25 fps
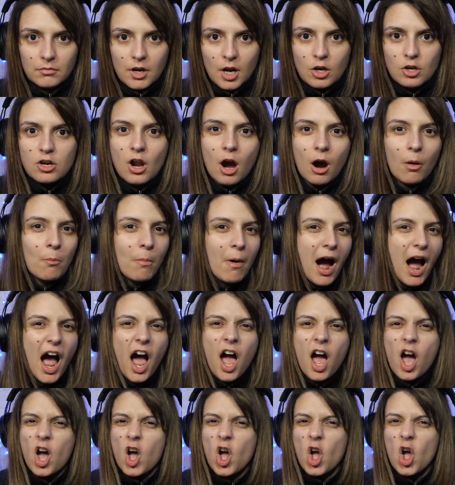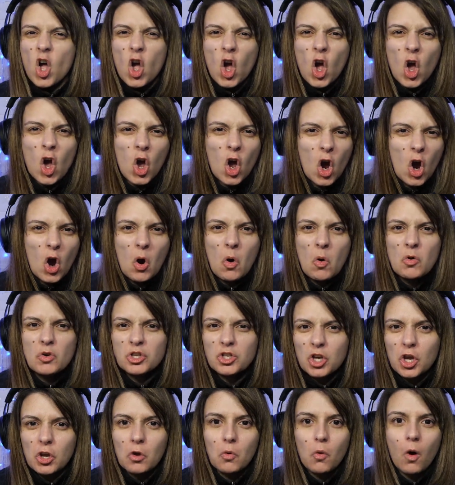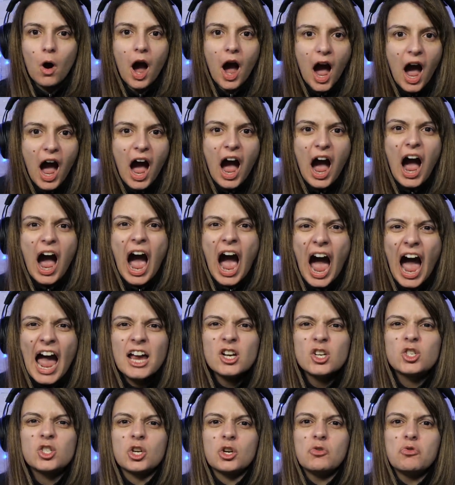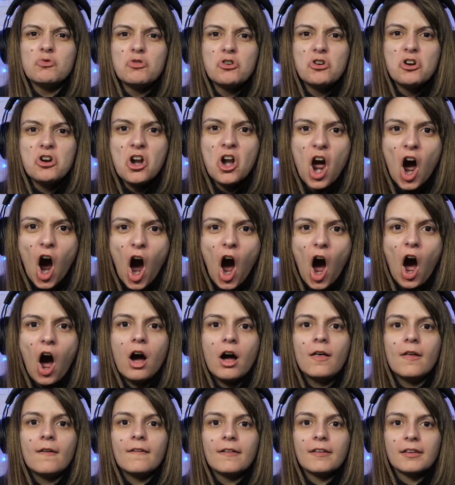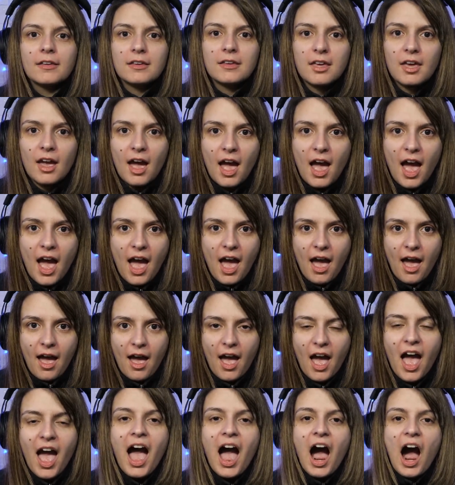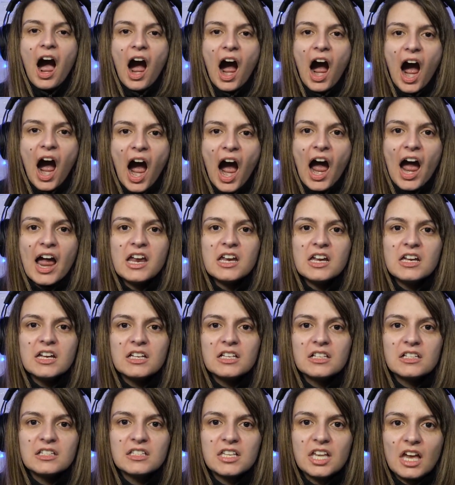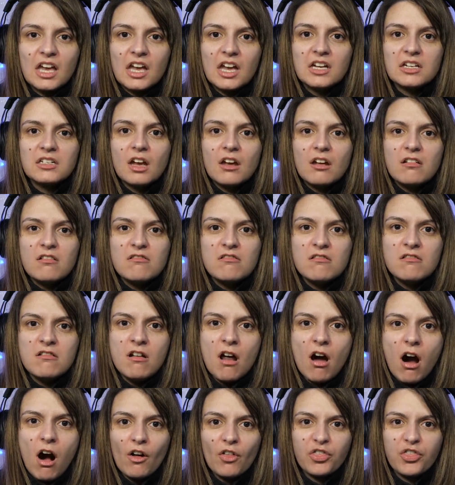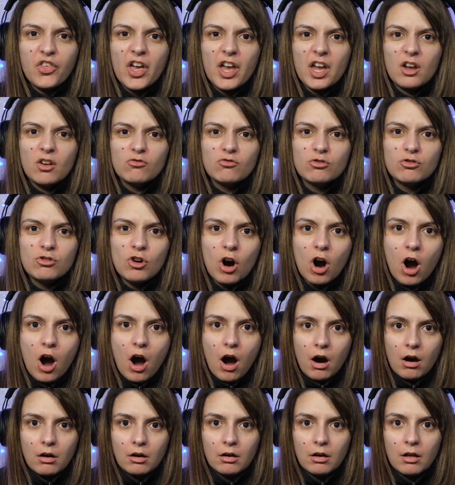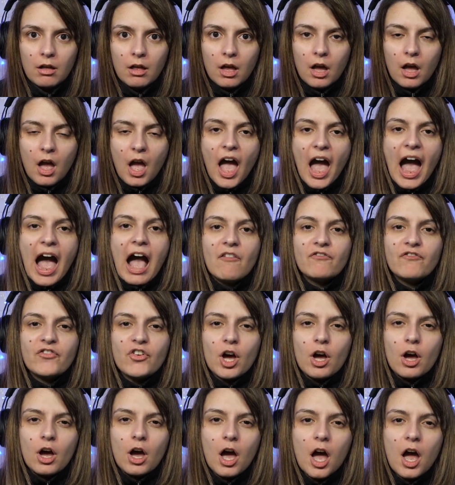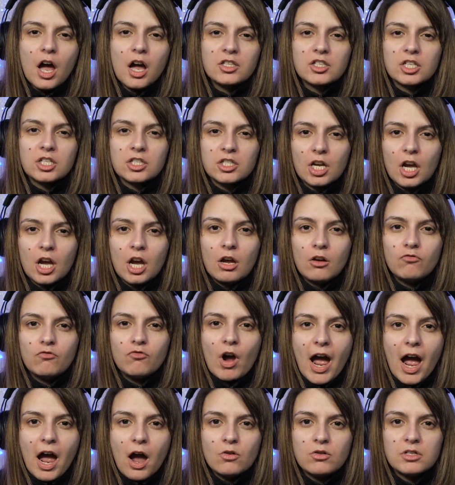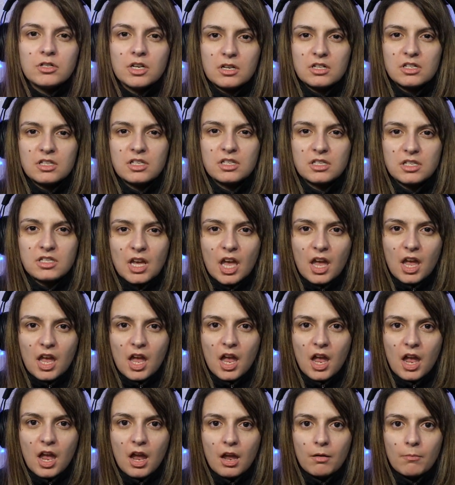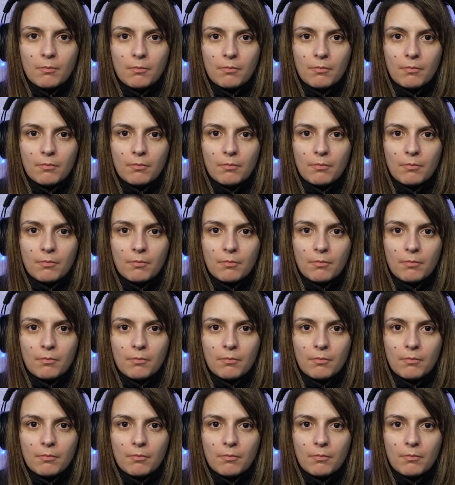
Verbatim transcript: No matter who you are, I do not care. I did nothing wrong. And for her to turn round and say,